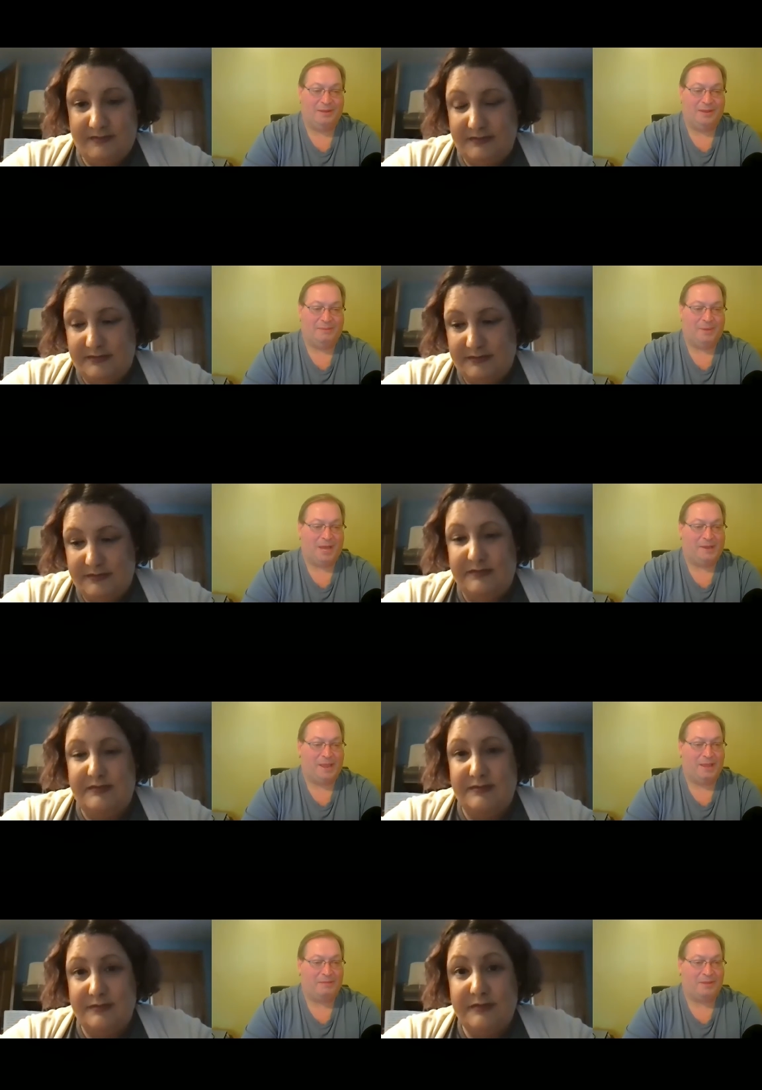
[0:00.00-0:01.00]
Speaker 1: on the
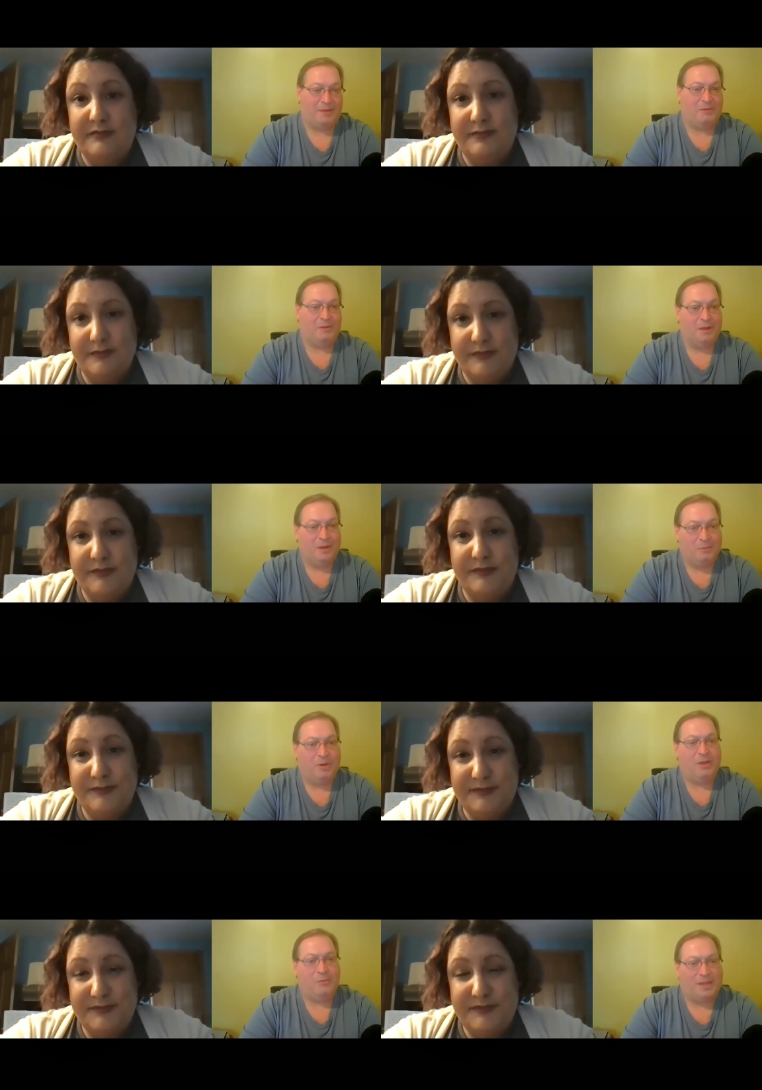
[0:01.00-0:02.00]
podcast here. What
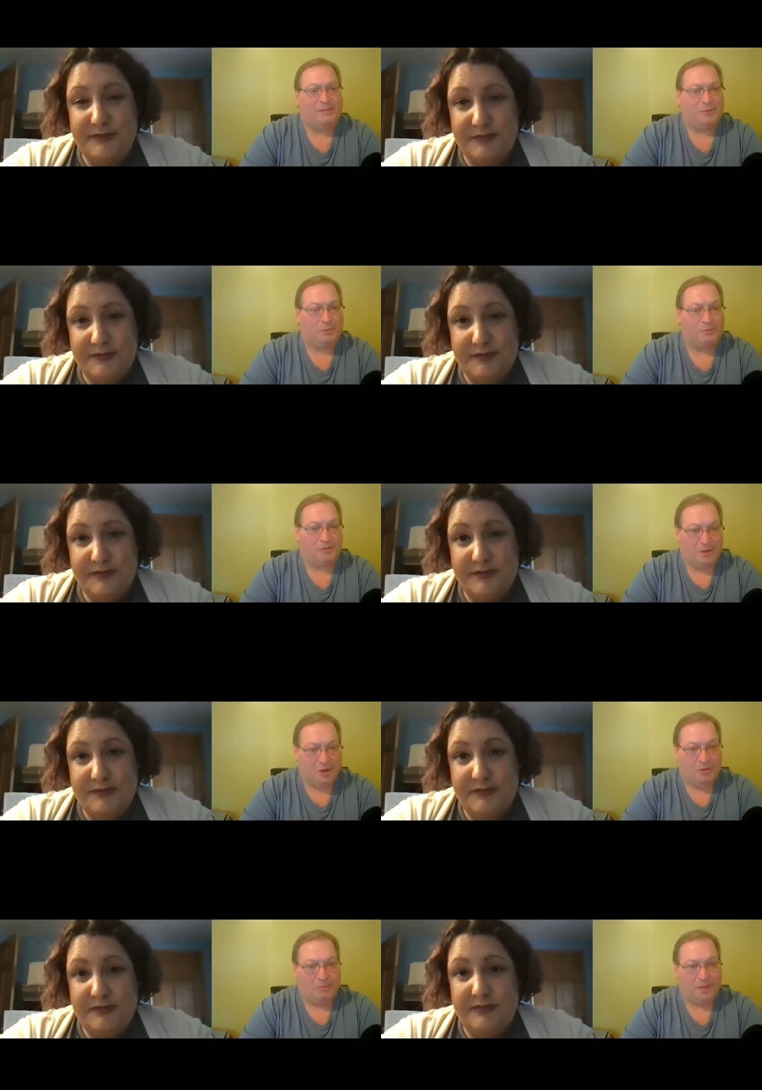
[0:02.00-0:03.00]
do you want the voters to
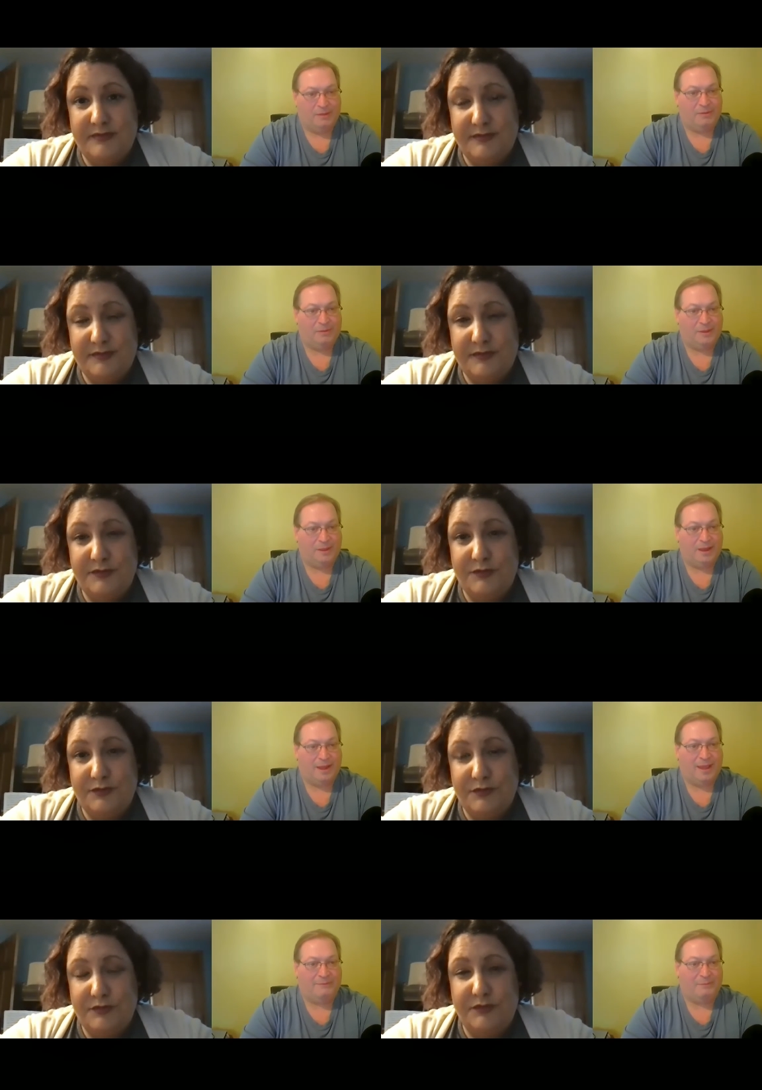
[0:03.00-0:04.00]
know that that I
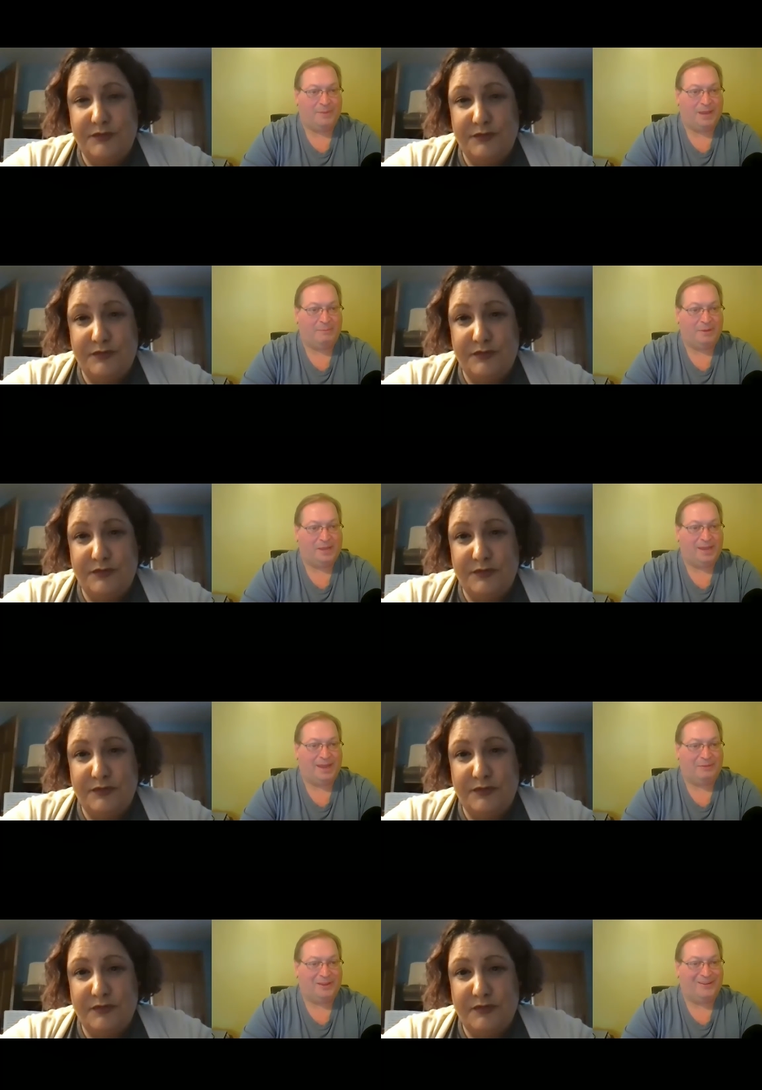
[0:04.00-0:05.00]
haven't been able to get
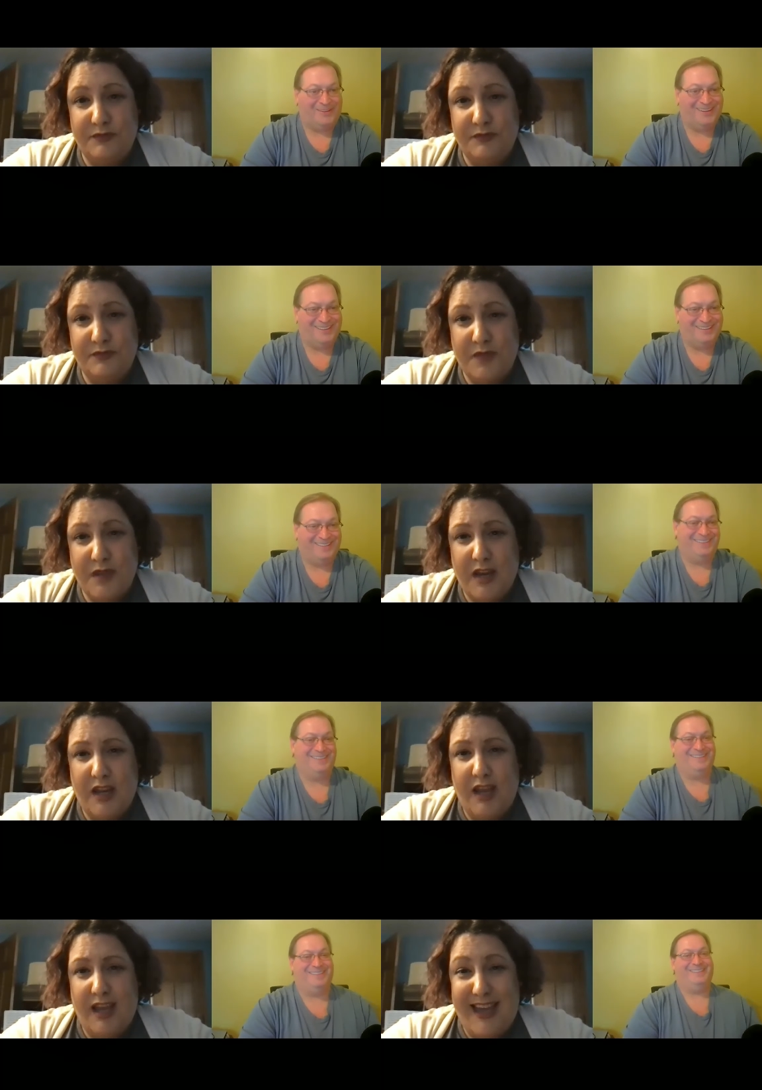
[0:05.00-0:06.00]
out there?
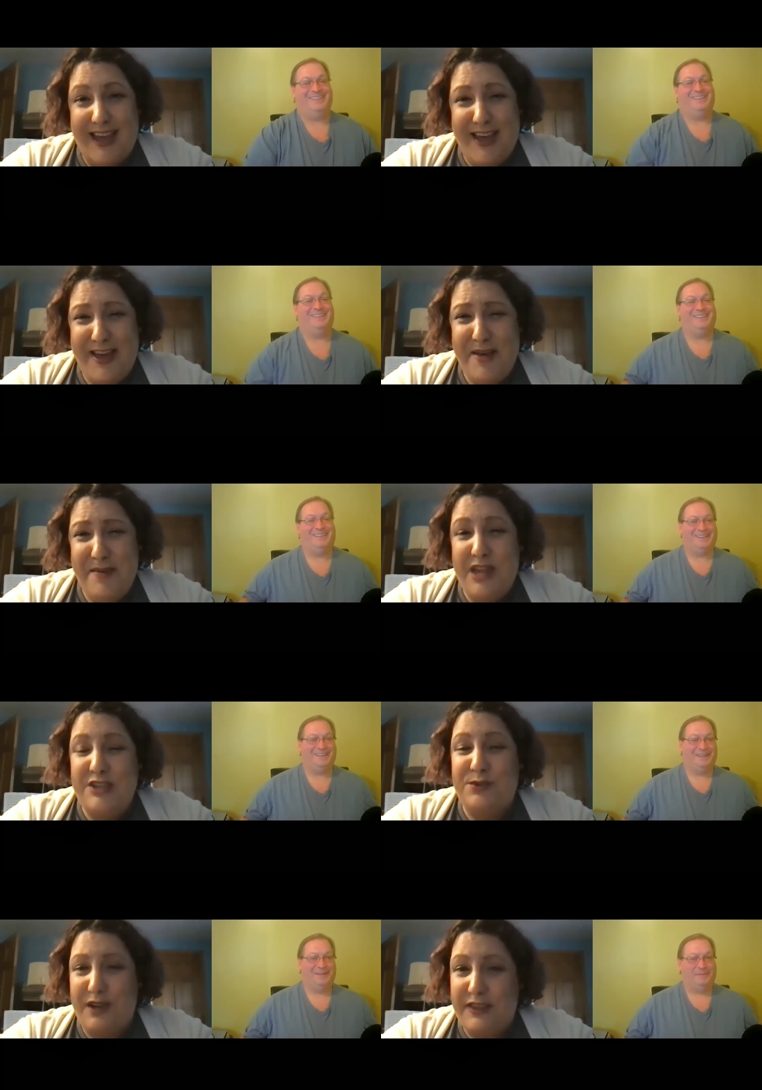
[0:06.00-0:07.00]
Speaker 2: Um, so
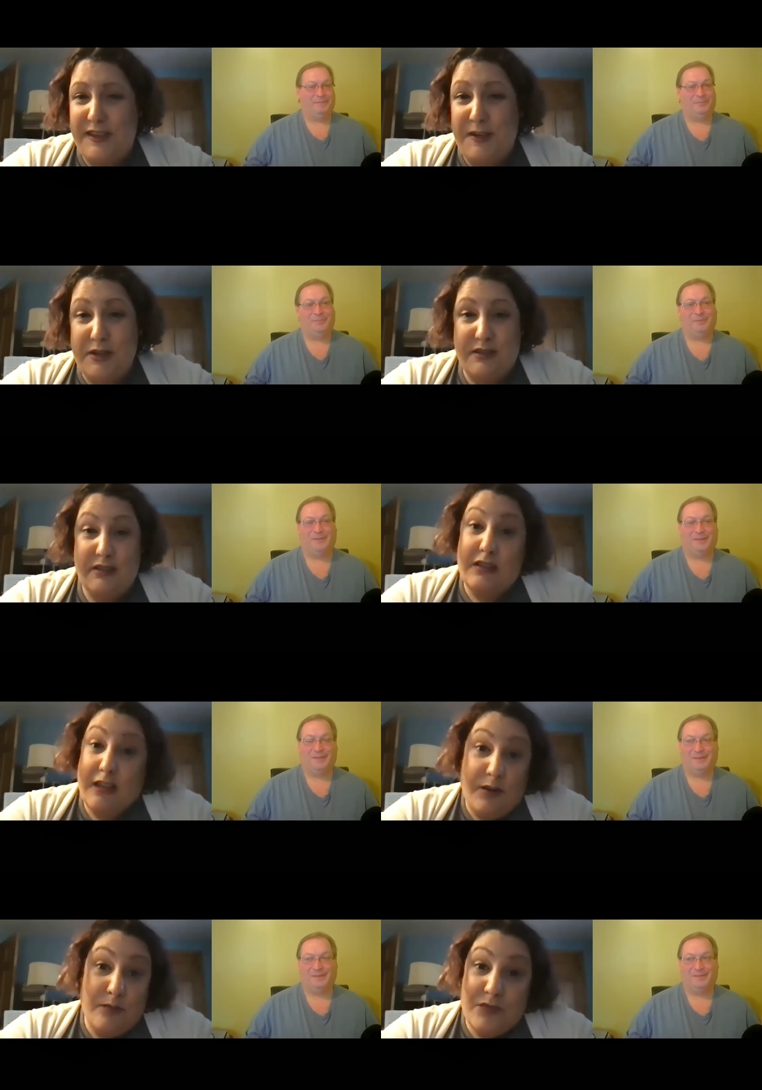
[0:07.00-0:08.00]
I think you
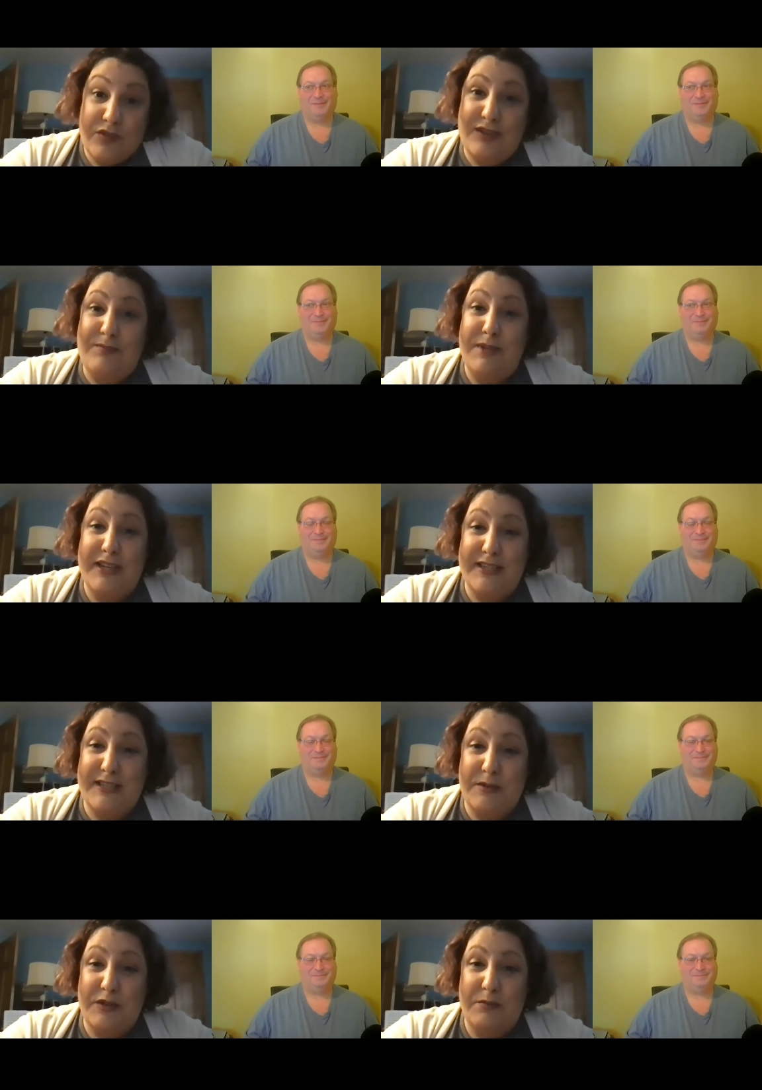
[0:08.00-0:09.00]
know the
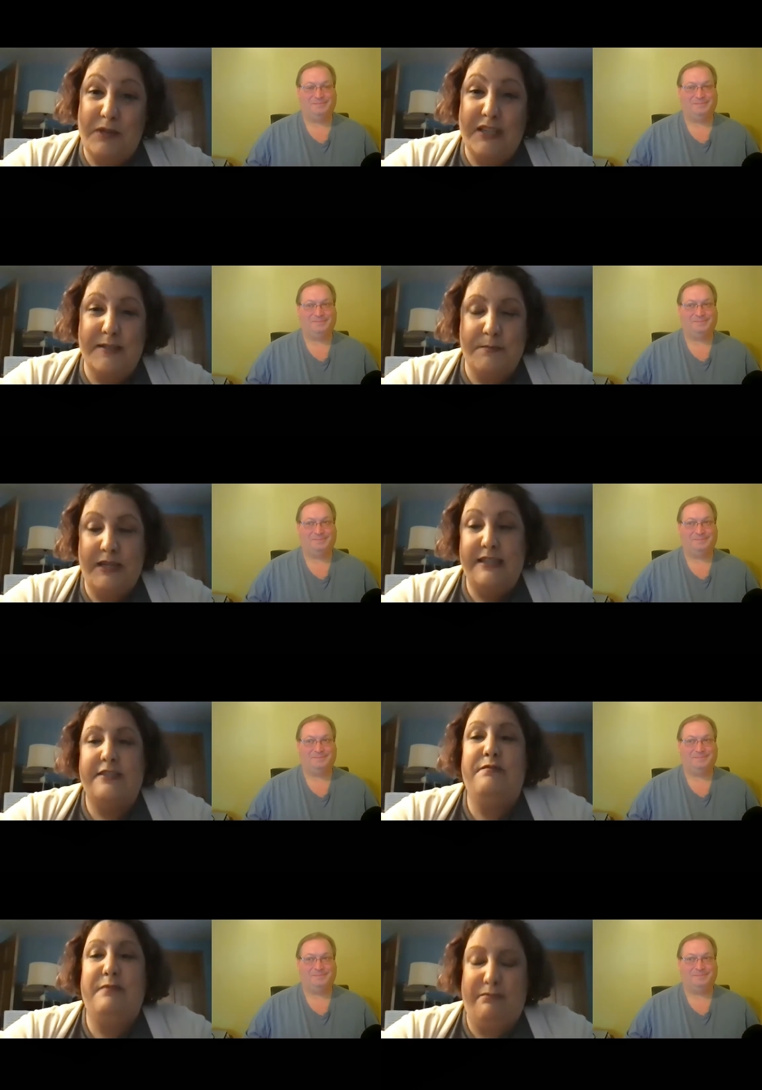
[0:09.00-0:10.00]
biggest the biggest piece of
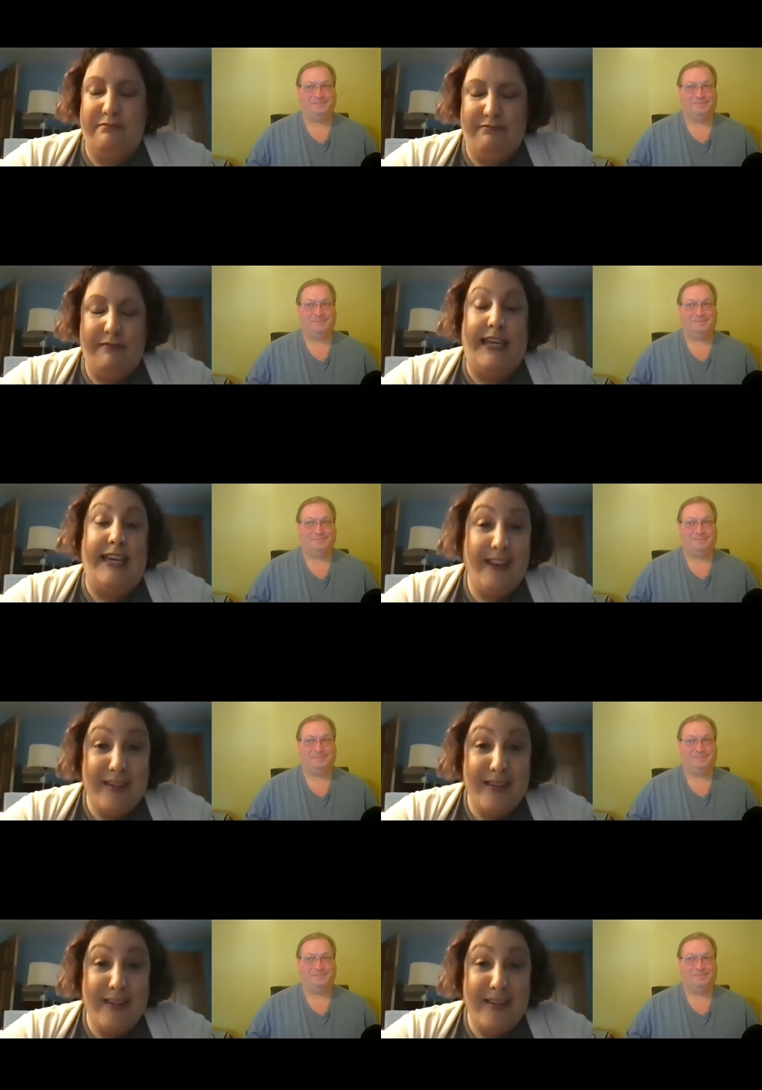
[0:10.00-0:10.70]
me